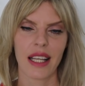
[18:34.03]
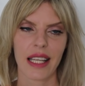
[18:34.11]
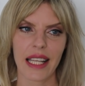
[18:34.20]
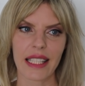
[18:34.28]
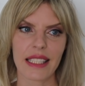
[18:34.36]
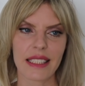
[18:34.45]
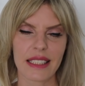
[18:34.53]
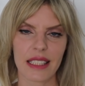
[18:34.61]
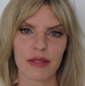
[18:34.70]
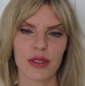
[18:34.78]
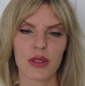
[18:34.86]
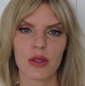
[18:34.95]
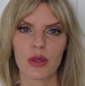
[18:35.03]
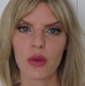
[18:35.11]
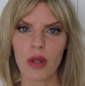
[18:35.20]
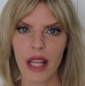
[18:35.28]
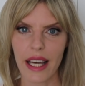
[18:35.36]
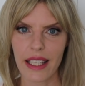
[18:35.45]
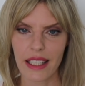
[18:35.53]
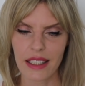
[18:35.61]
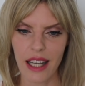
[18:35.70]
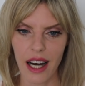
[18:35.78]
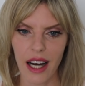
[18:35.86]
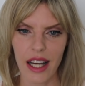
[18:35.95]
Ladies, if you do like a
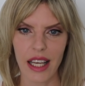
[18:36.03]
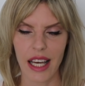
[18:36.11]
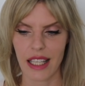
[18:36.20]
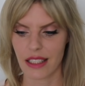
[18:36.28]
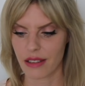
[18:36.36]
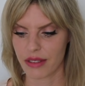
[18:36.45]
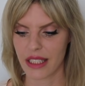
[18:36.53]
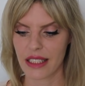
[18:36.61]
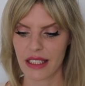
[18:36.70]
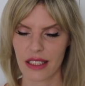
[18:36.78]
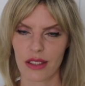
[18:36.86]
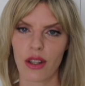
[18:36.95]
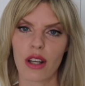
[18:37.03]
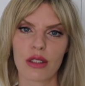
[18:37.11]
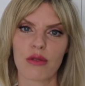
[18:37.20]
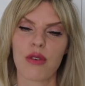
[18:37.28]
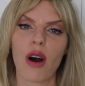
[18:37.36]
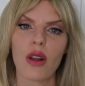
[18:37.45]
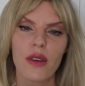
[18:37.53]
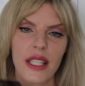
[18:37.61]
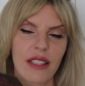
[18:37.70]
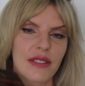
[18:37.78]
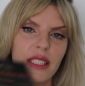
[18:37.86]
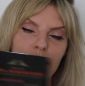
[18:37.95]
guy and if he's not
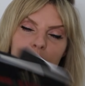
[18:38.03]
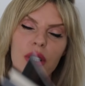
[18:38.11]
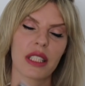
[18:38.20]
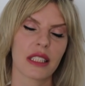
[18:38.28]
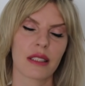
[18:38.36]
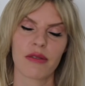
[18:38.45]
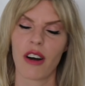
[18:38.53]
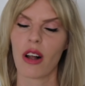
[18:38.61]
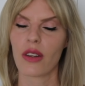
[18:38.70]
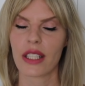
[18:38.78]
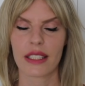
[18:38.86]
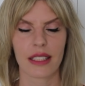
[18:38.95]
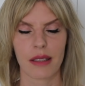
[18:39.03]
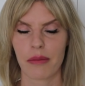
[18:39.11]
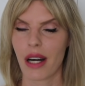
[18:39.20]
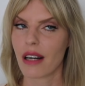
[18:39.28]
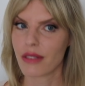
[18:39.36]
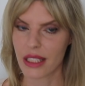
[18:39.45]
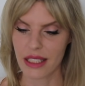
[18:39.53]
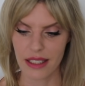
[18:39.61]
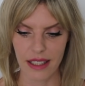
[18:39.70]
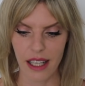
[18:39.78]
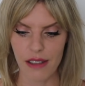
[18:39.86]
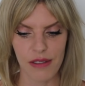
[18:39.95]
following this book, he's following some other
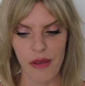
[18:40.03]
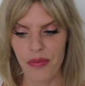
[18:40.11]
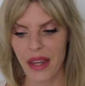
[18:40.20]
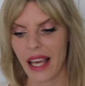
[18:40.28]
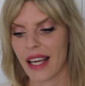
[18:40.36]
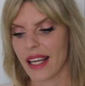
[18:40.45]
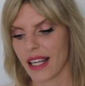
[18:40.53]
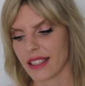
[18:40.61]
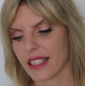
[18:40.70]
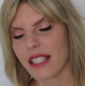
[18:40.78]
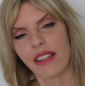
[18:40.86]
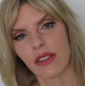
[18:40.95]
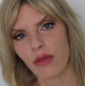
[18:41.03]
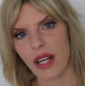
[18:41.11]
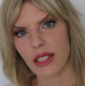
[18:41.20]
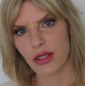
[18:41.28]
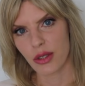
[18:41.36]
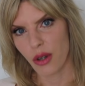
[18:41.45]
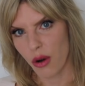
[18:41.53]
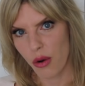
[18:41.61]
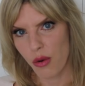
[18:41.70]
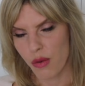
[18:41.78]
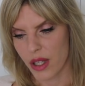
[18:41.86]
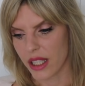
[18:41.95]
stuff, and he invites you
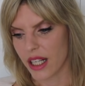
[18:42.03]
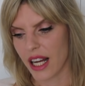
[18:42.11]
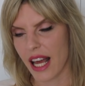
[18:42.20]
over